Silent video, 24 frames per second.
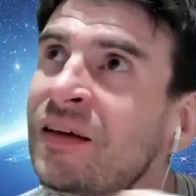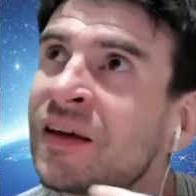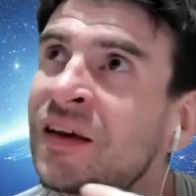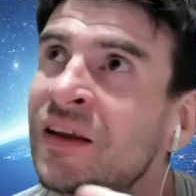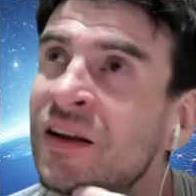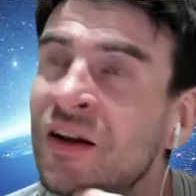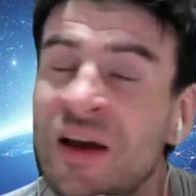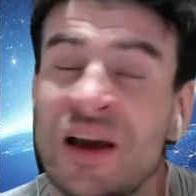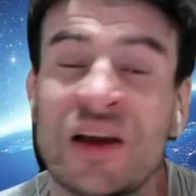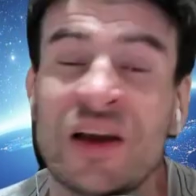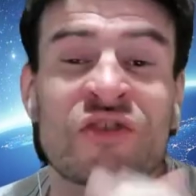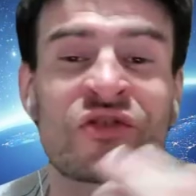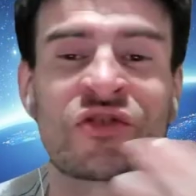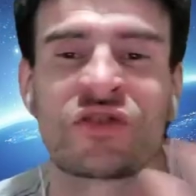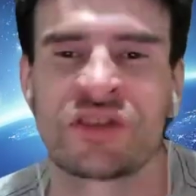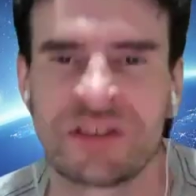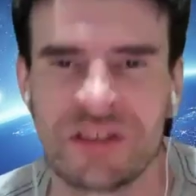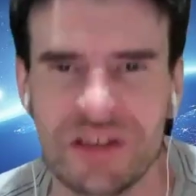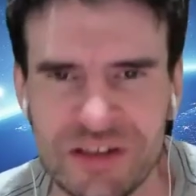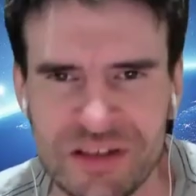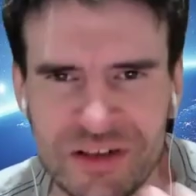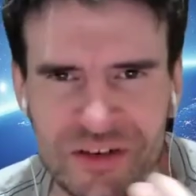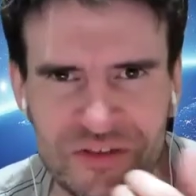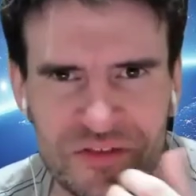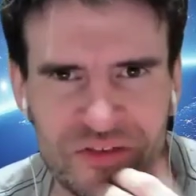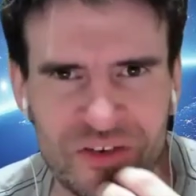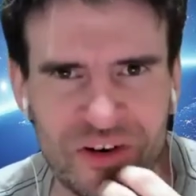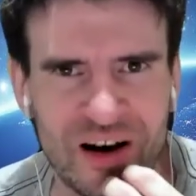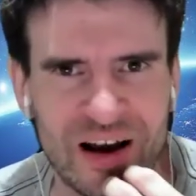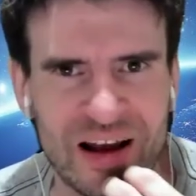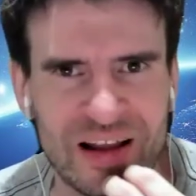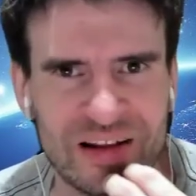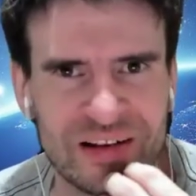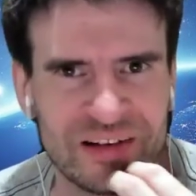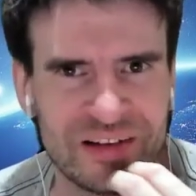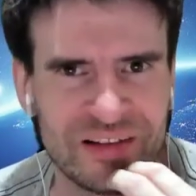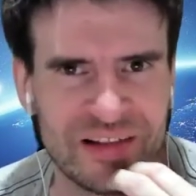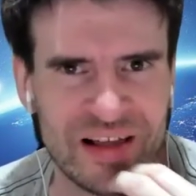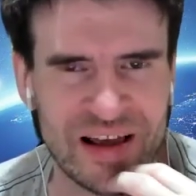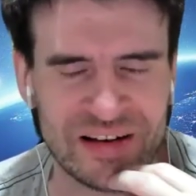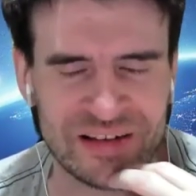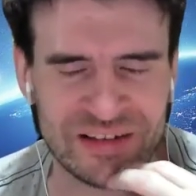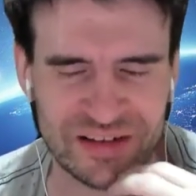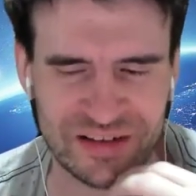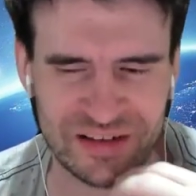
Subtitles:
interested to find that